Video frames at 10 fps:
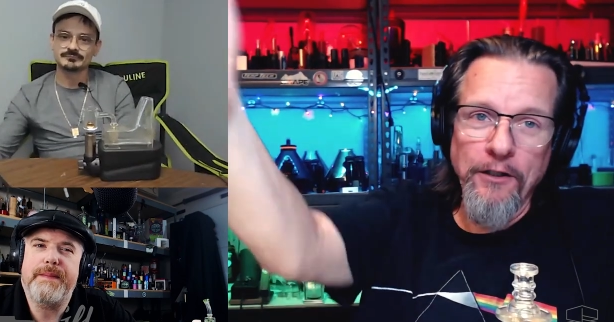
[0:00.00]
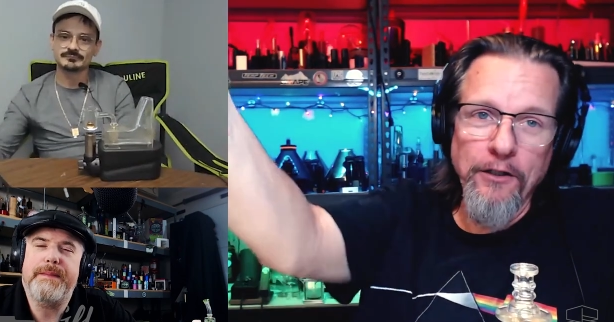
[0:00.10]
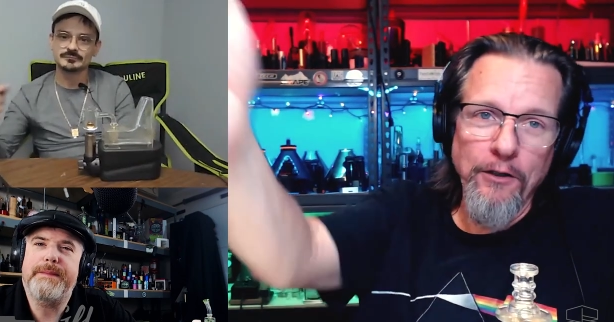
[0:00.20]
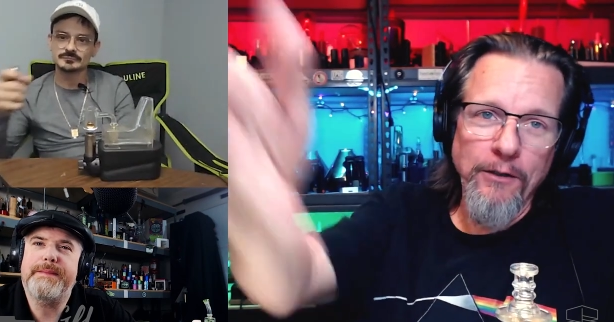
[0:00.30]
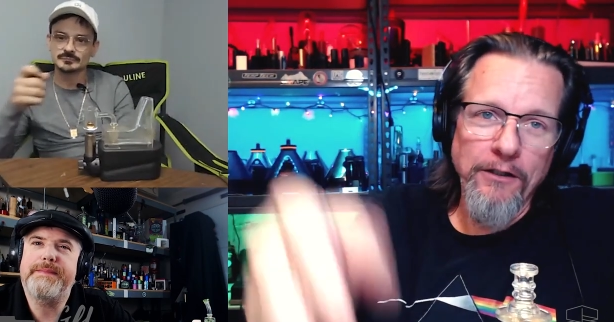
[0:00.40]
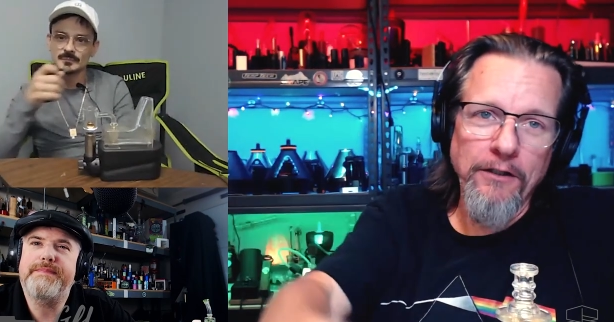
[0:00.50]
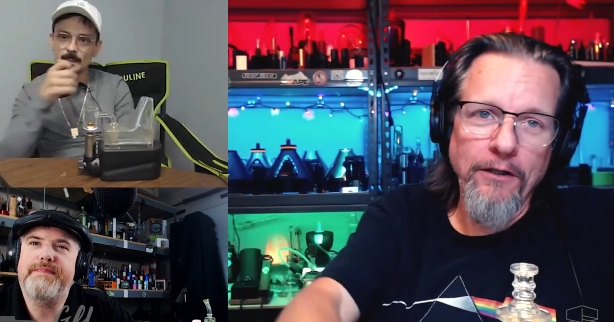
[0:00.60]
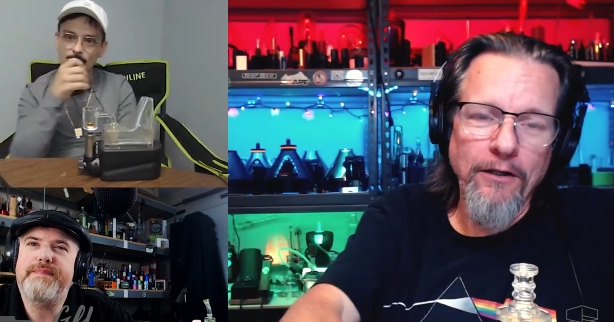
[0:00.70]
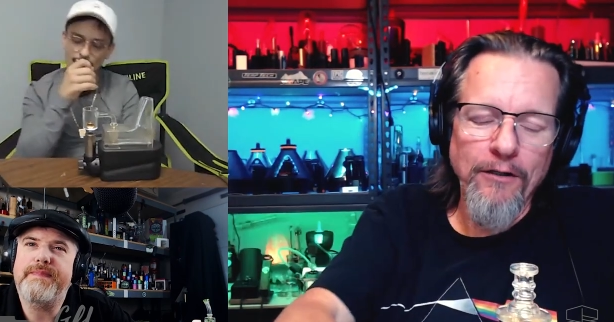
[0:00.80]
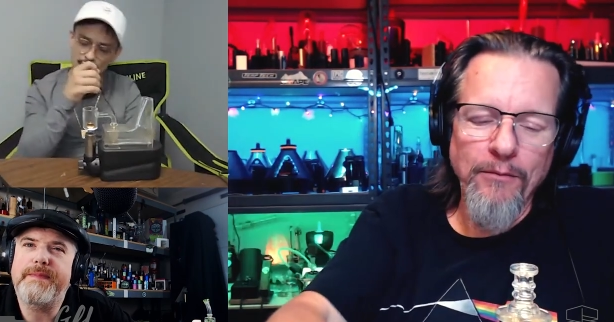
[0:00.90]
Speaker 1: on the go and in
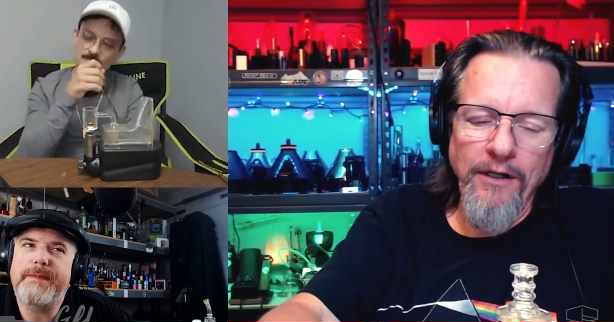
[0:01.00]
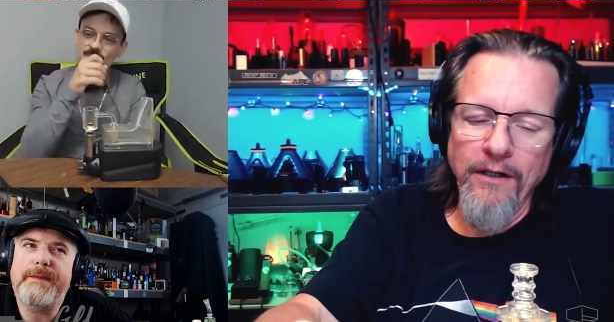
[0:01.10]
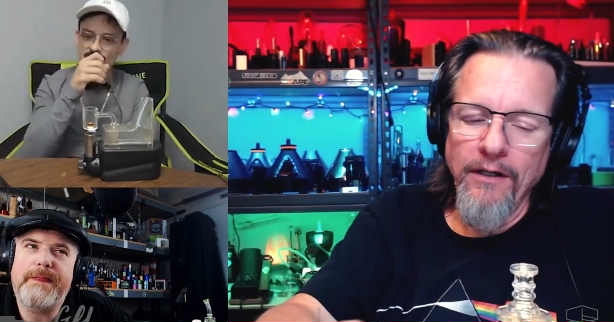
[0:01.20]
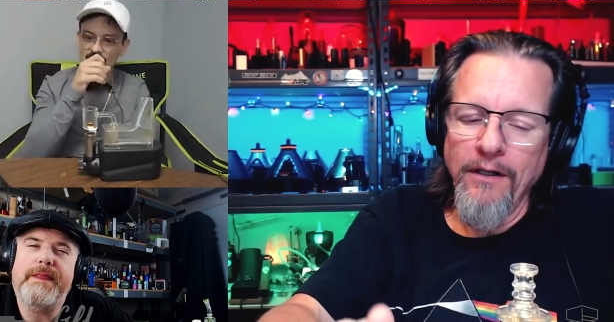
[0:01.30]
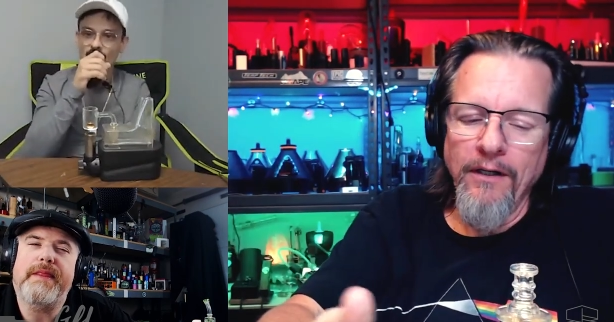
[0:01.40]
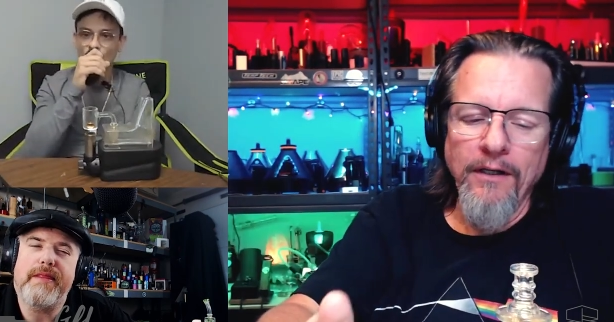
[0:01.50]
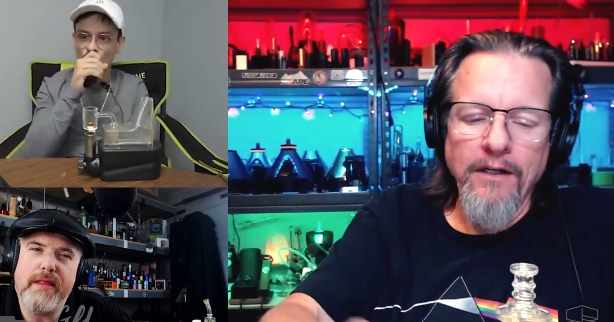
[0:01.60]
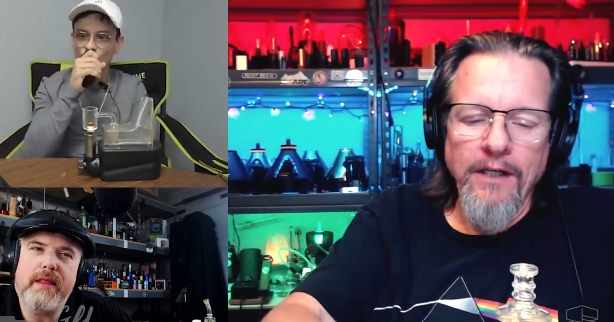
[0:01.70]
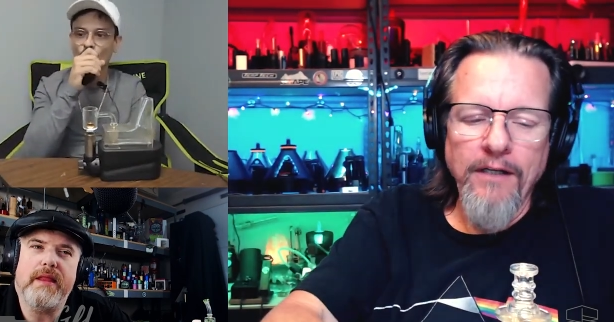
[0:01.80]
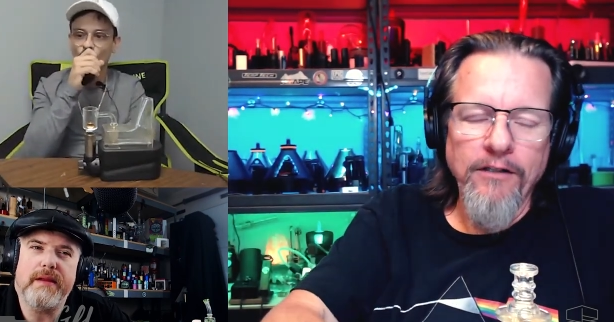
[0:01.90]
the car, but
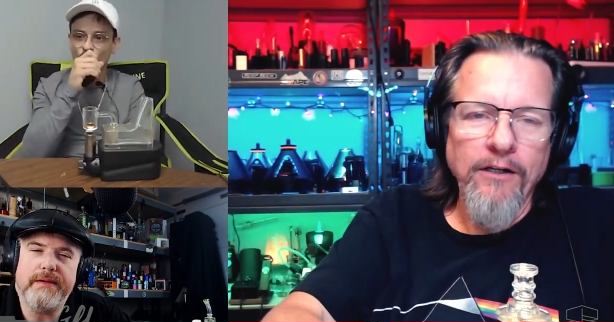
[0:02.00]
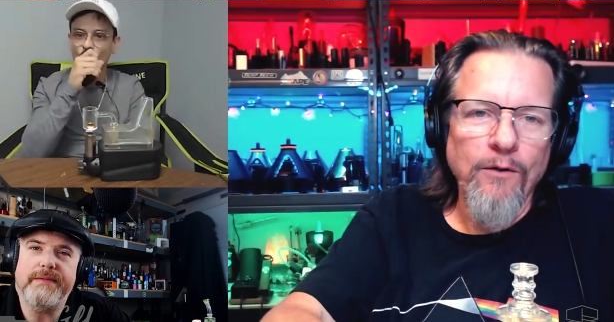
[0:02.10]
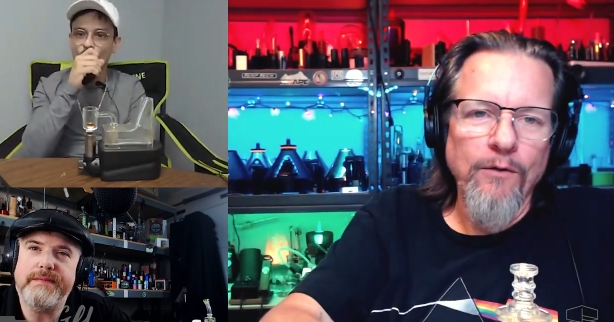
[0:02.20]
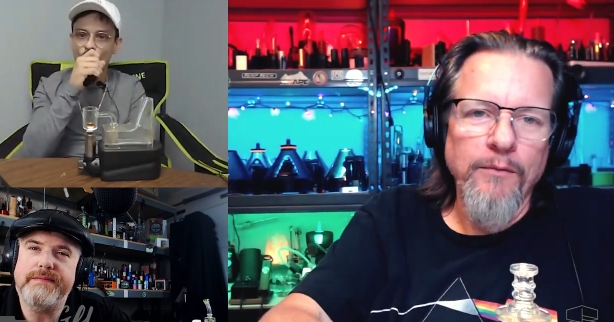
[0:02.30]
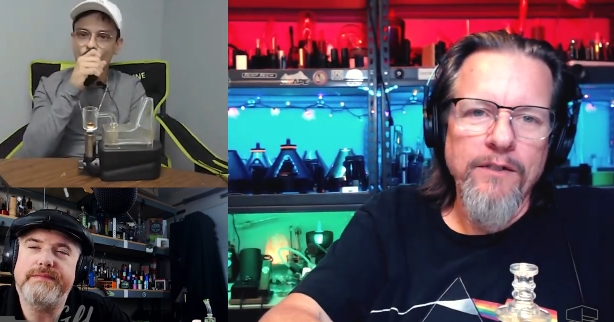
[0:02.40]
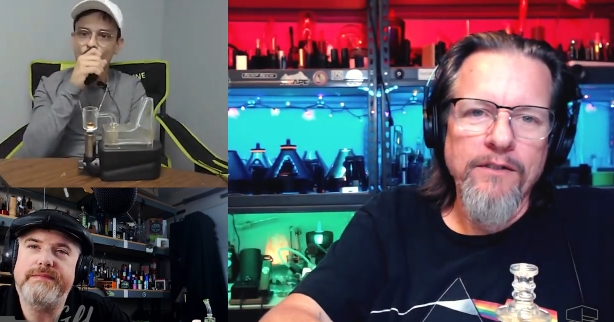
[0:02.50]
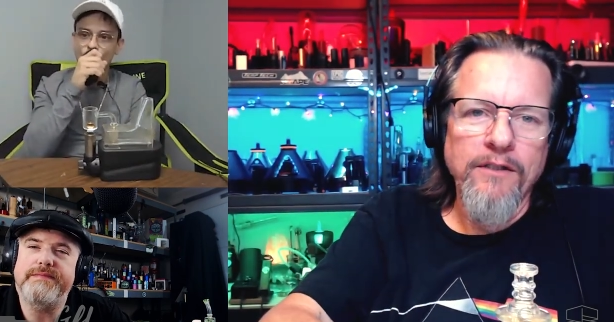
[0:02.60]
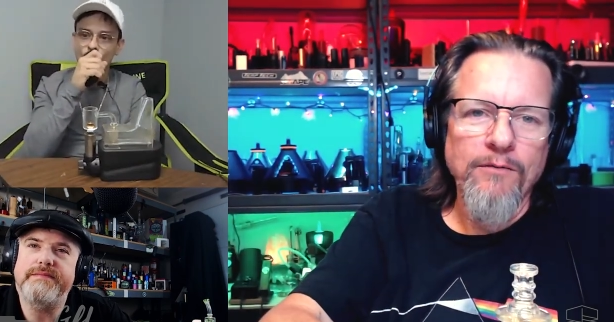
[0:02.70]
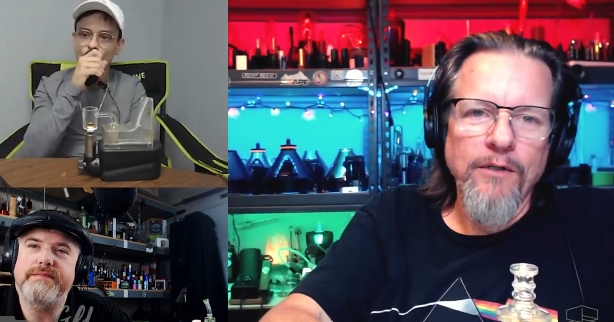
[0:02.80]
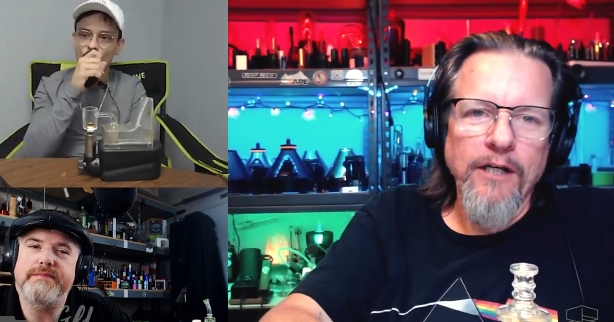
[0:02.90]
even at home,
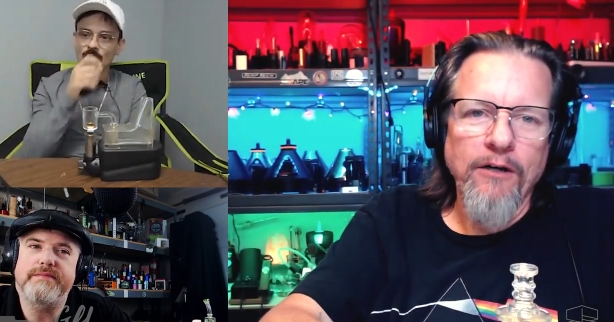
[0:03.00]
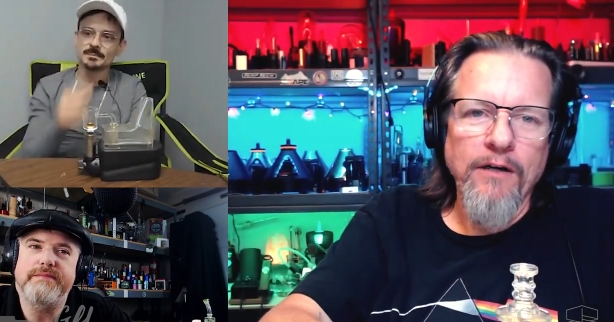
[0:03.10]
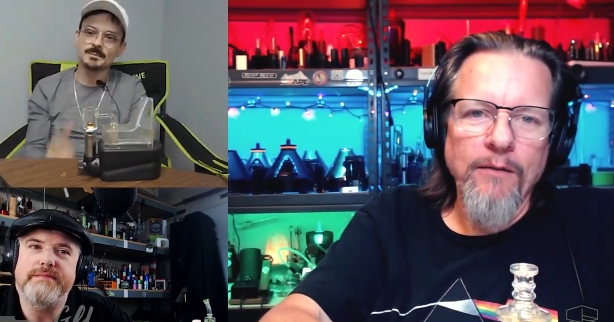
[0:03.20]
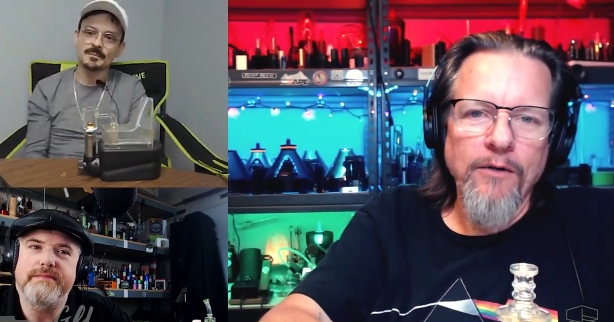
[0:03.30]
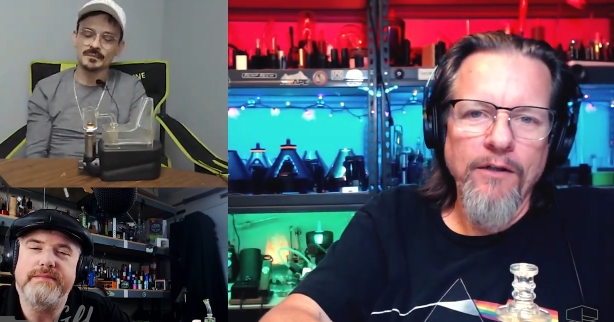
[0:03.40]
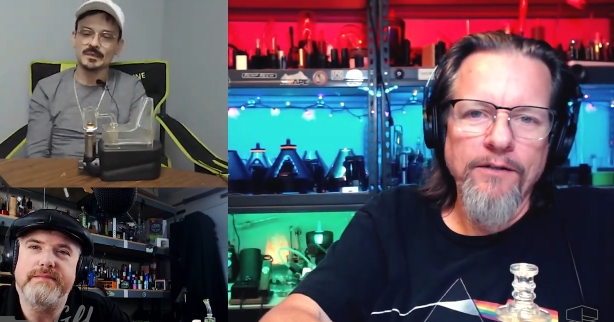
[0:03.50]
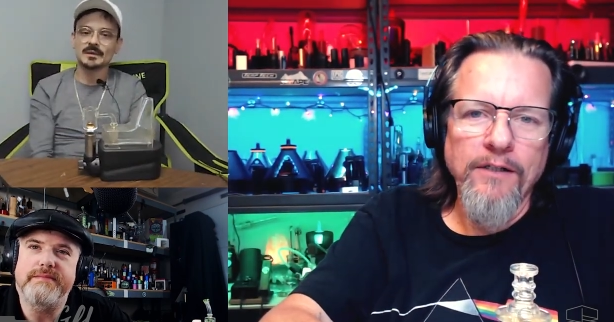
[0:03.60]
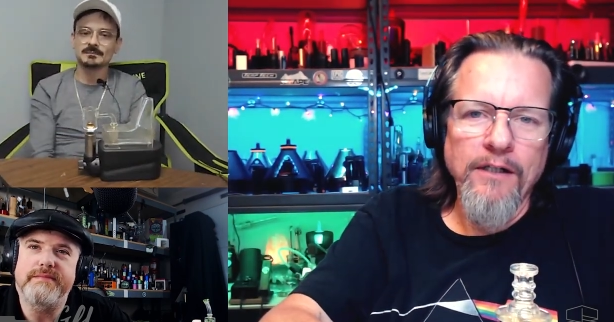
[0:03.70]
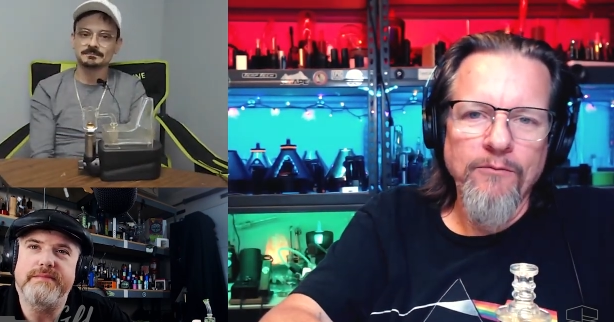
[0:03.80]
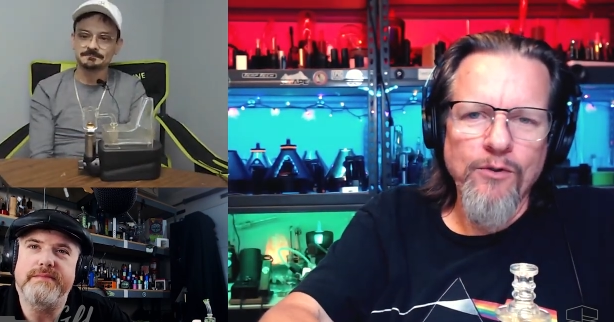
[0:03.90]
it's it's what I grab all the
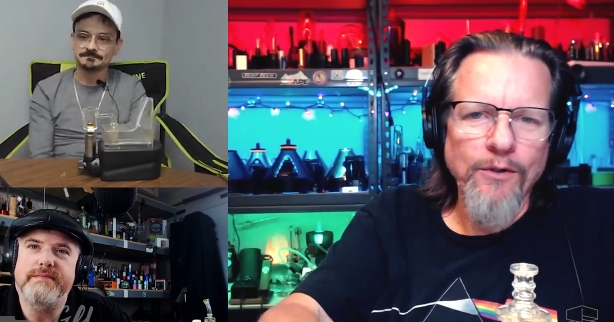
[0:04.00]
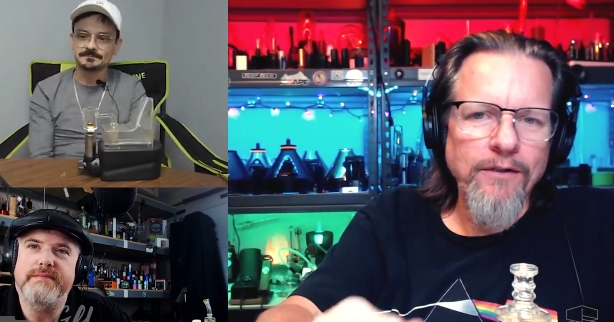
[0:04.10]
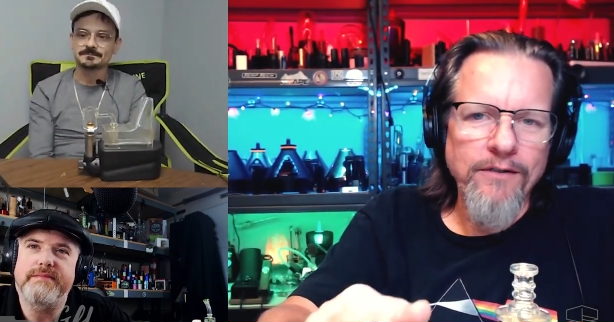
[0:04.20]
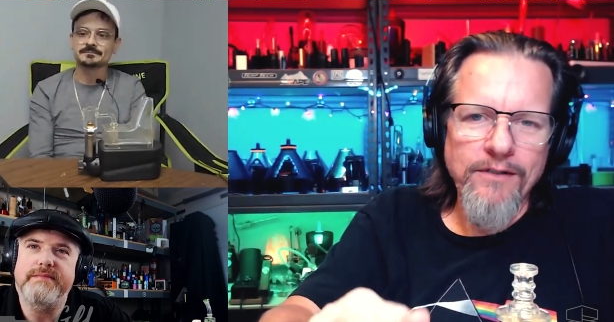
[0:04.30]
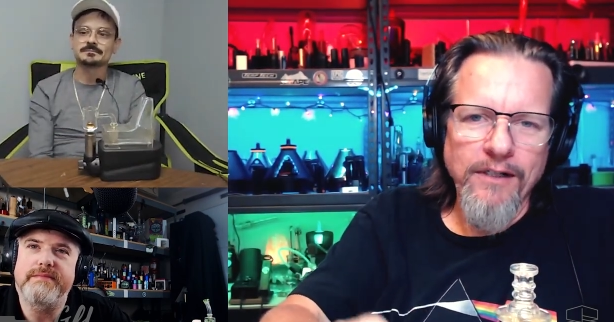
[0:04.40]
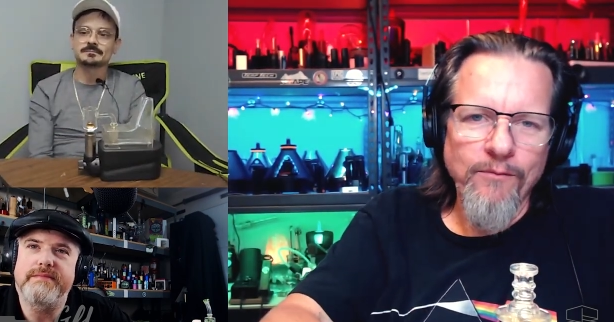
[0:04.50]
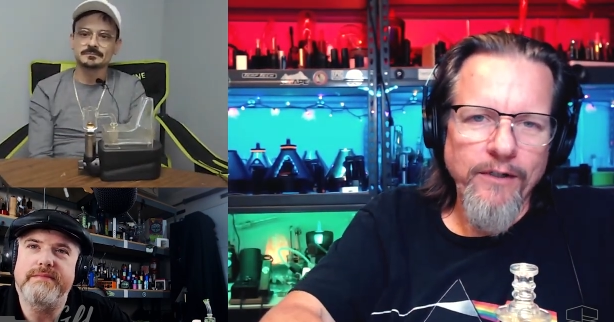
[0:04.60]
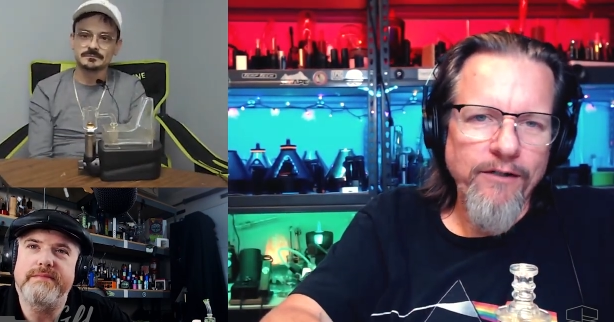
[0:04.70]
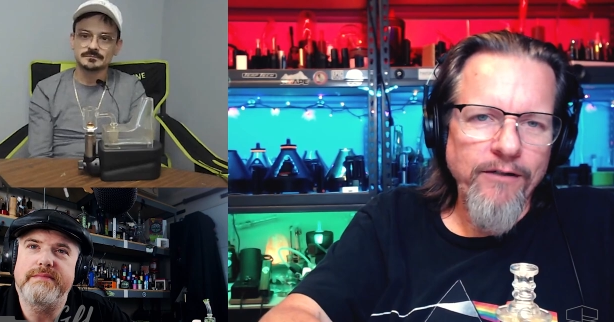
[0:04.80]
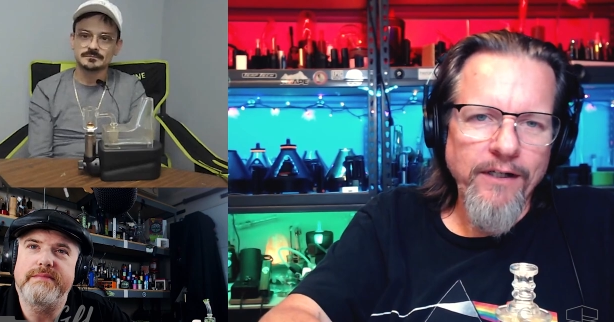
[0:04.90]
time. Troy, you're the same way,